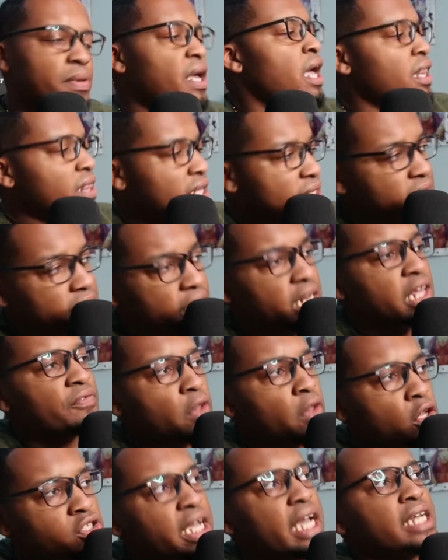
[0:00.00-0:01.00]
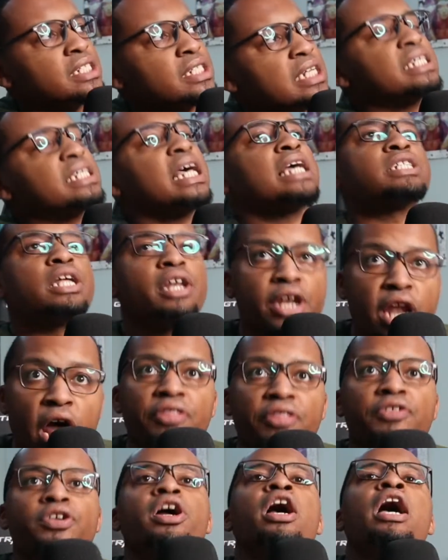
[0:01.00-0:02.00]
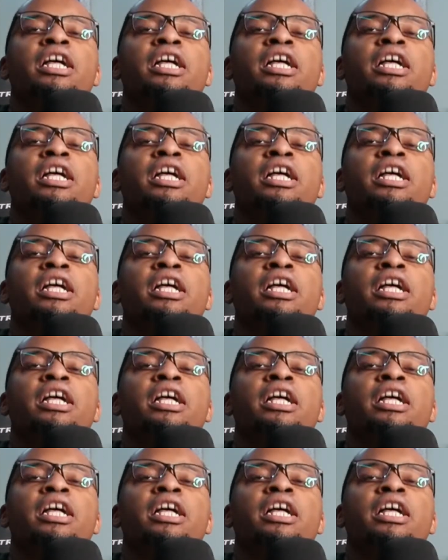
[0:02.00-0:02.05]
The city of Los Angeles has another